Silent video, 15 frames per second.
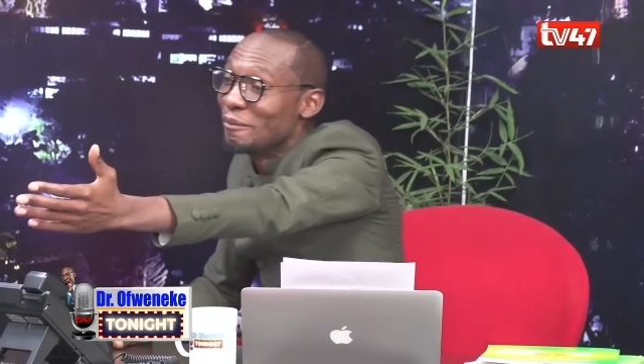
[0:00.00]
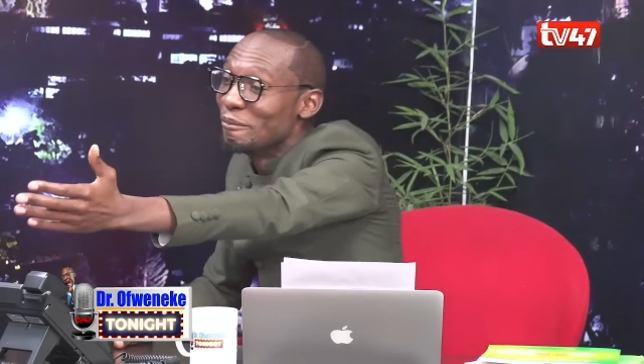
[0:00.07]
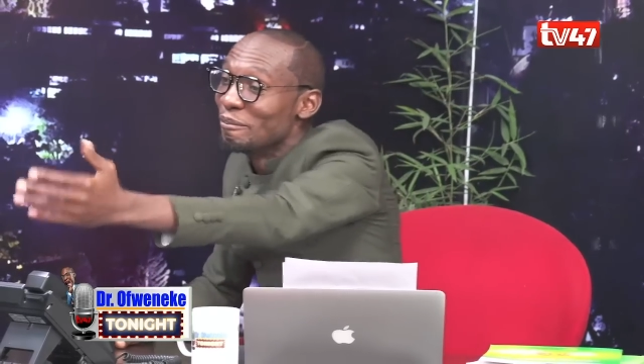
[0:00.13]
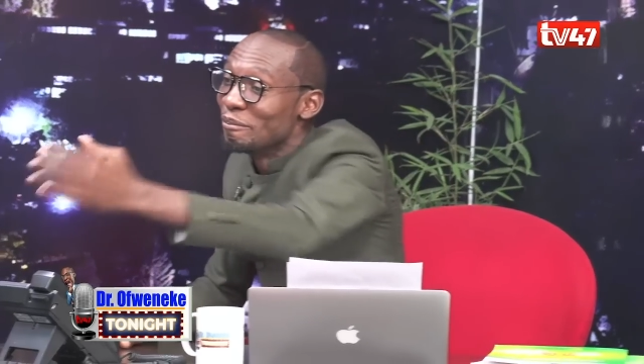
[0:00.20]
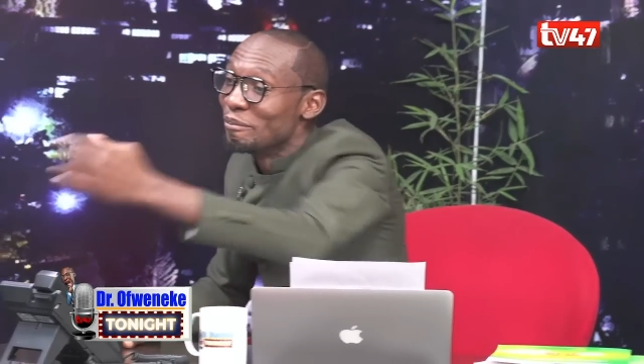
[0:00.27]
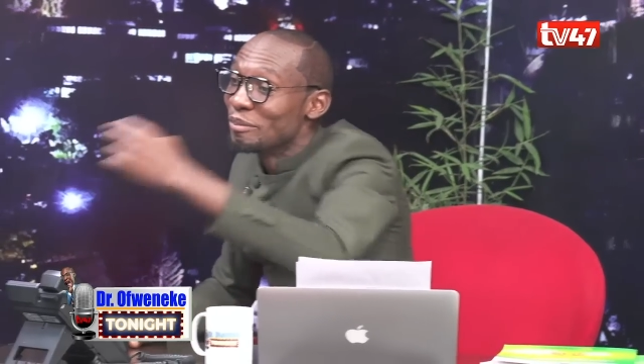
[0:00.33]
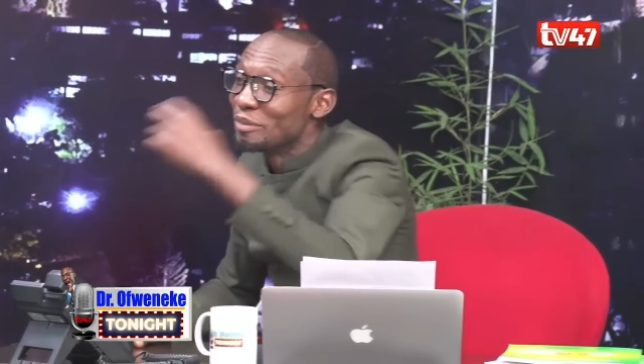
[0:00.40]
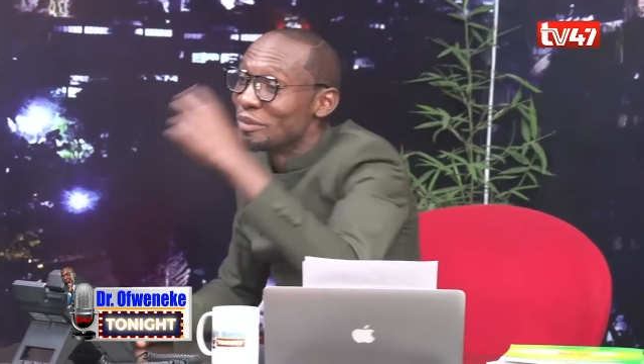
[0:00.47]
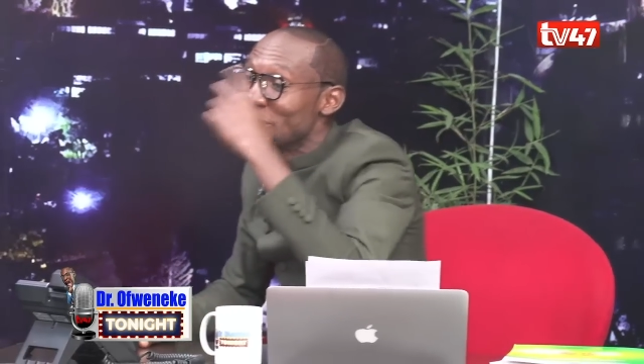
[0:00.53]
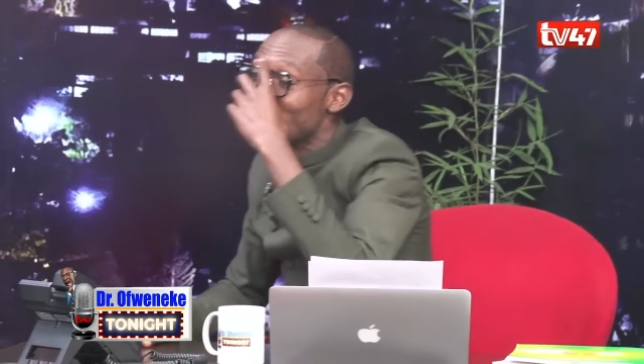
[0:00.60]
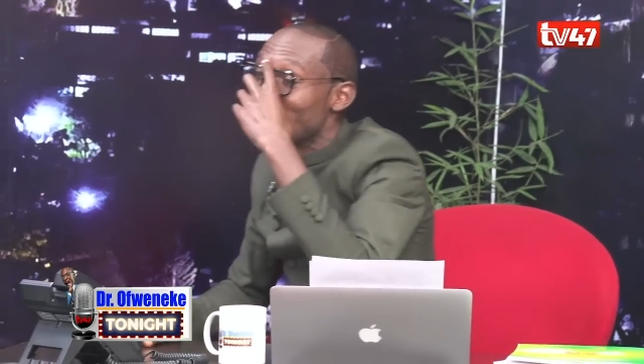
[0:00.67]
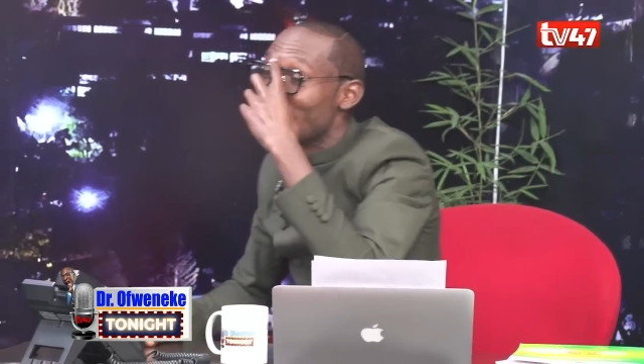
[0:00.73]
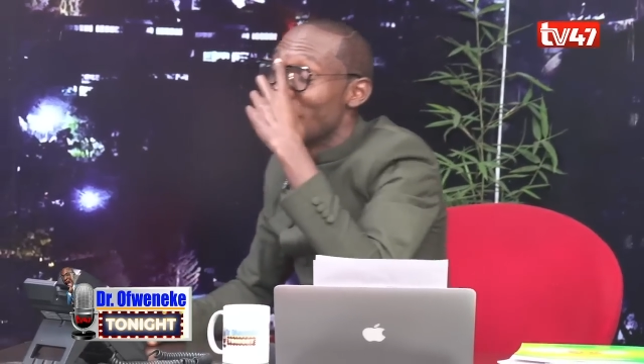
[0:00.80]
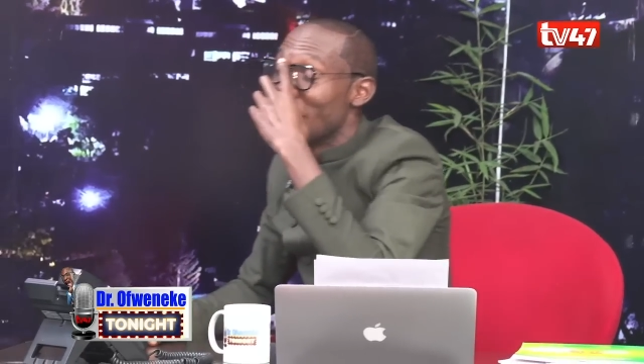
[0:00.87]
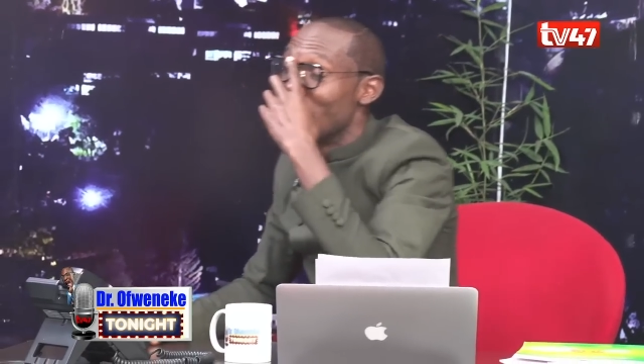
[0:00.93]
Eric.
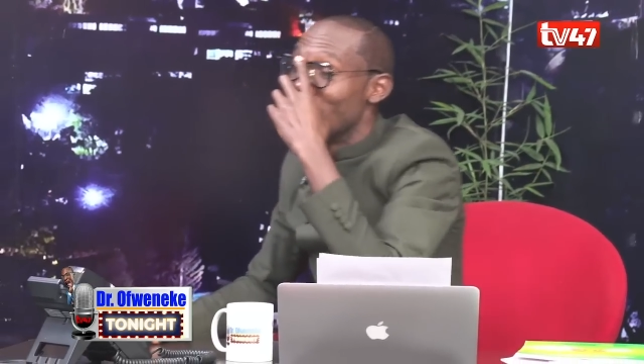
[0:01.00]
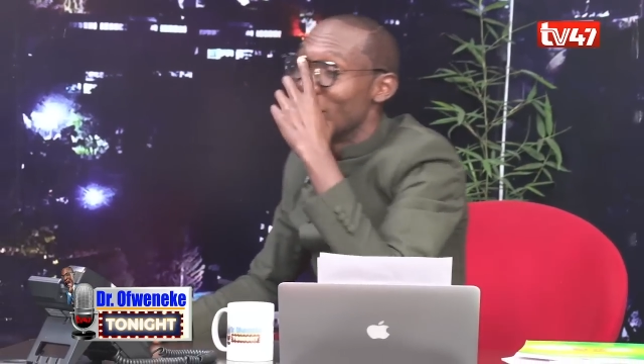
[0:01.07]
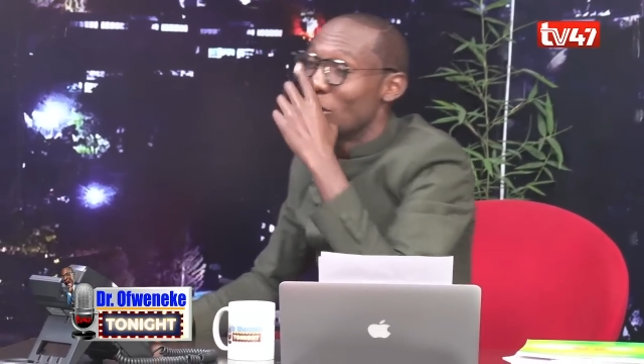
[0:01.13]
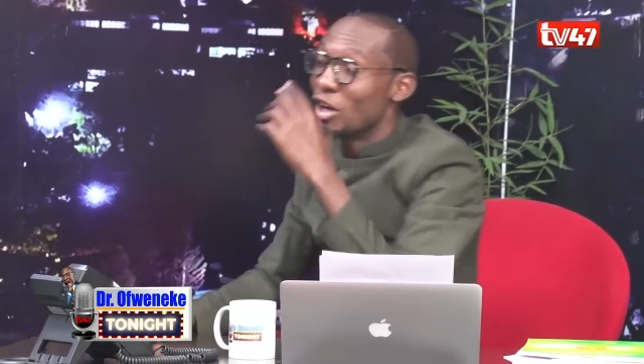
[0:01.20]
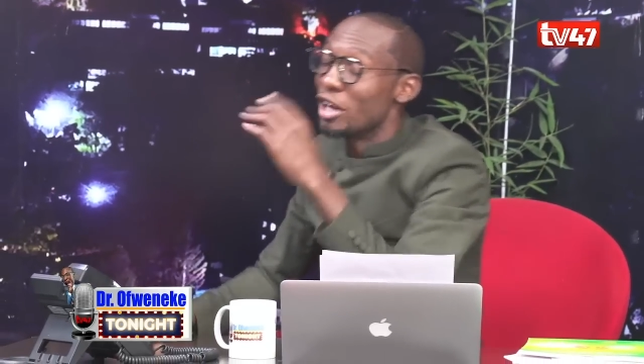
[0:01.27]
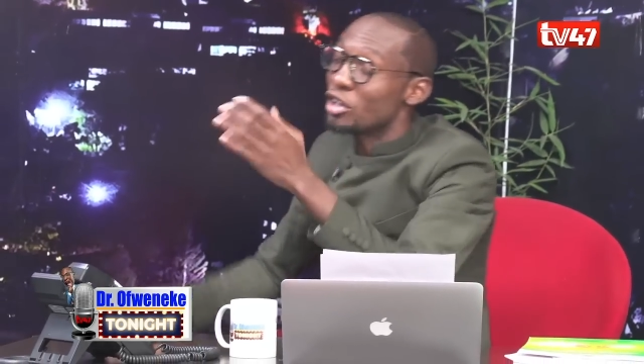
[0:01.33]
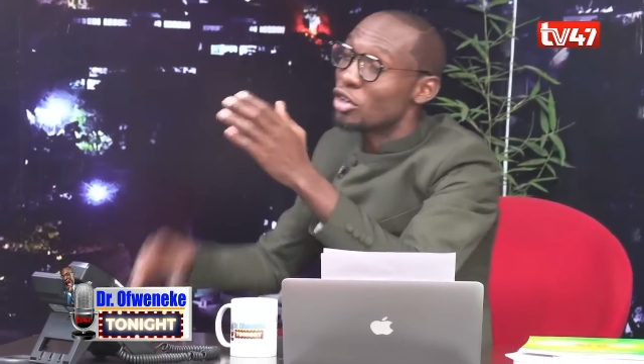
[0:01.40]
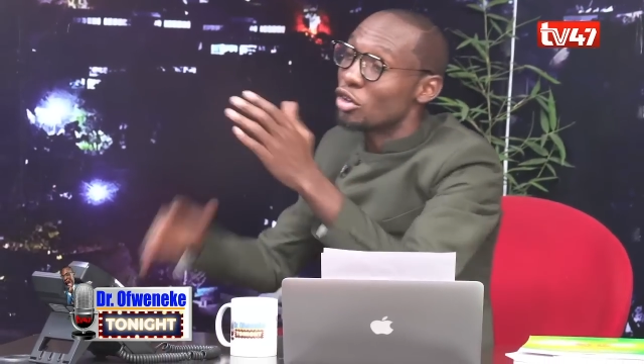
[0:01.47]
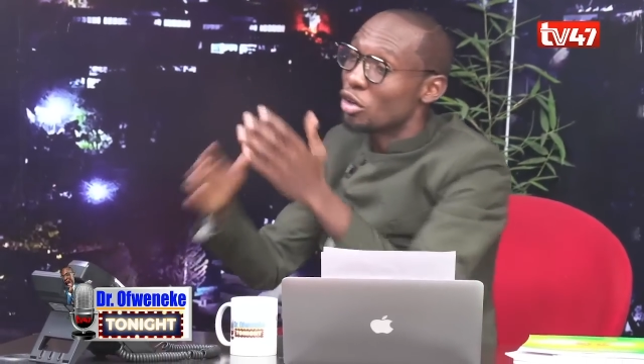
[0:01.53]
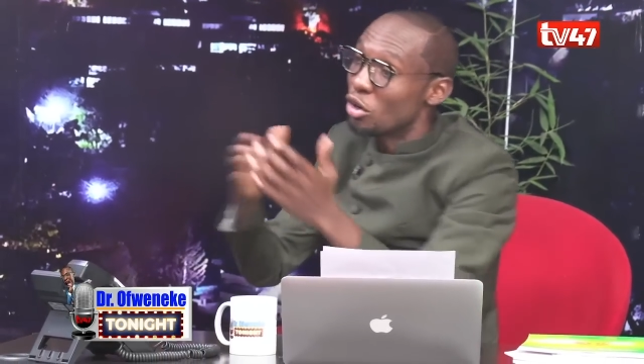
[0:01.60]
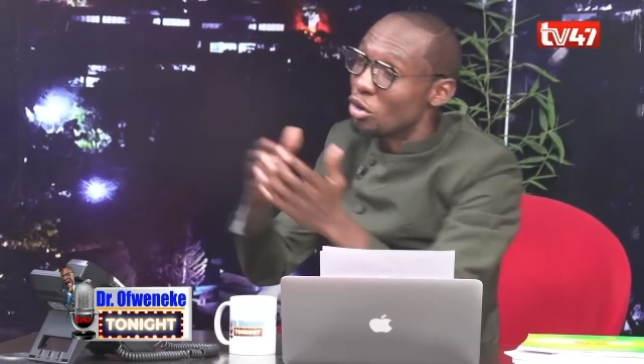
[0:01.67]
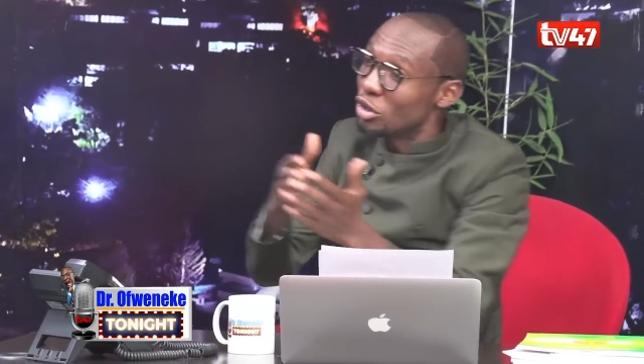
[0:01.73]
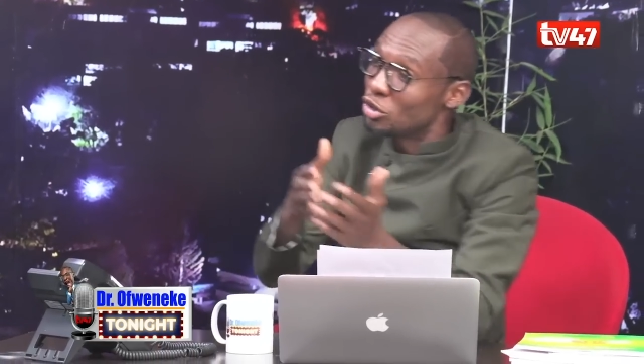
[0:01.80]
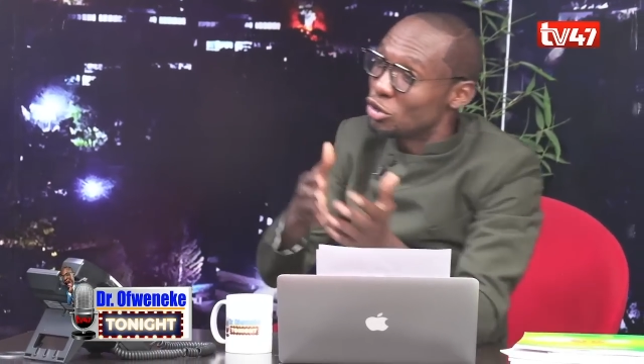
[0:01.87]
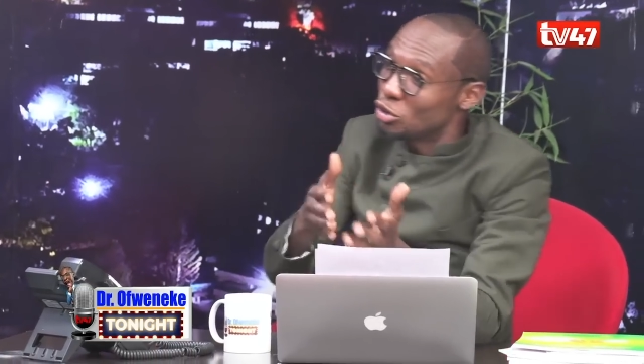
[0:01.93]
Eric. Eric, you can
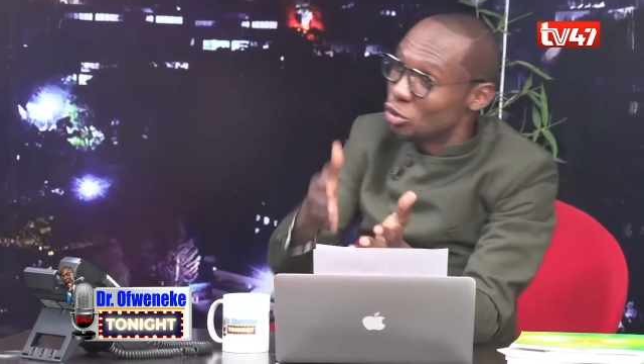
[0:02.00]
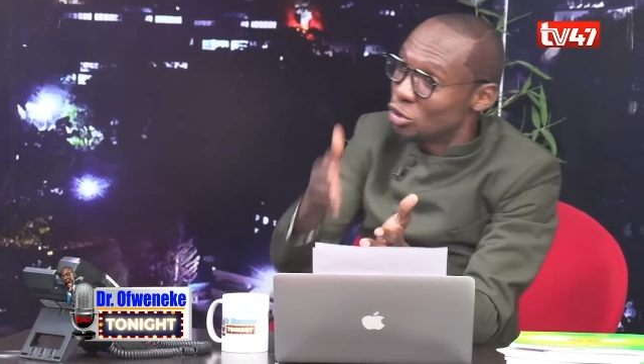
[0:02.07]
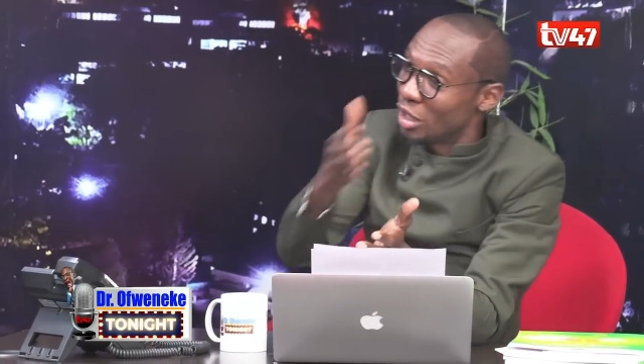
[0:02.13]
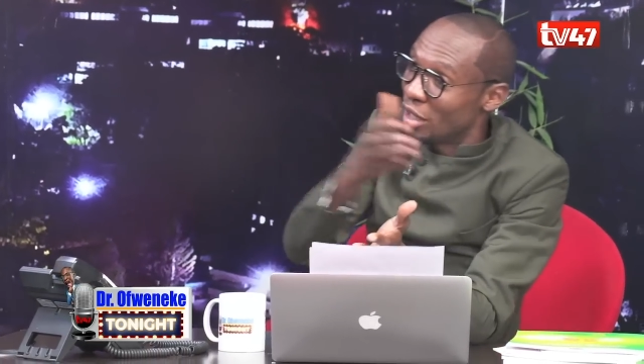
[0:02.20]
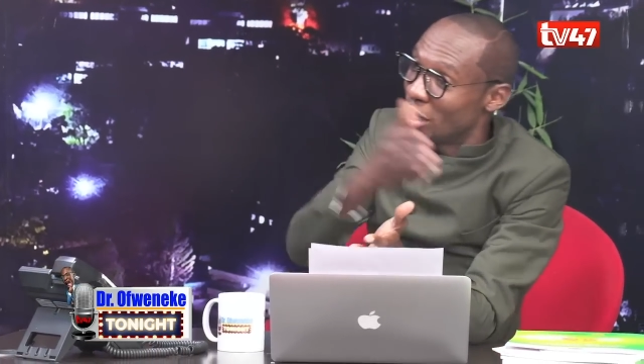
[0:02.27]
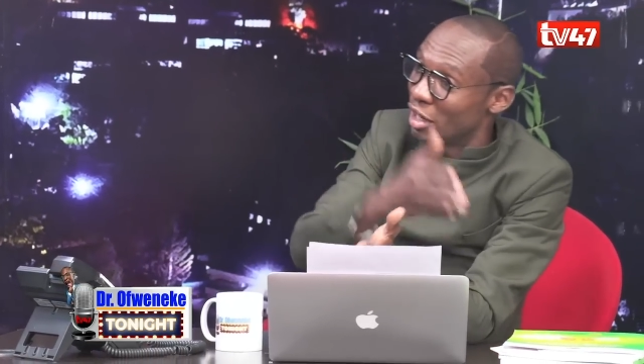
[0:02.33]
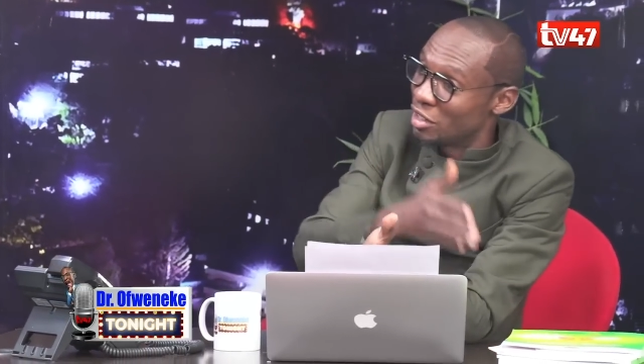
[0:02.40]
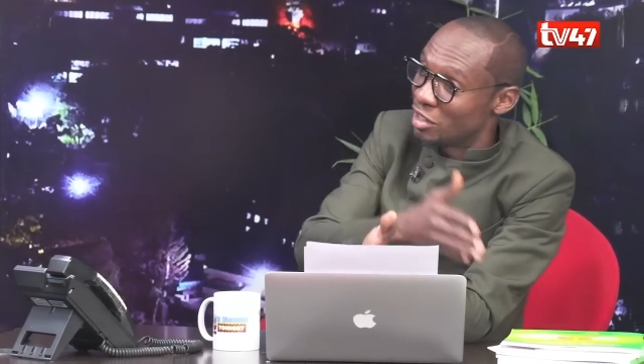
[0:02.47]
only do the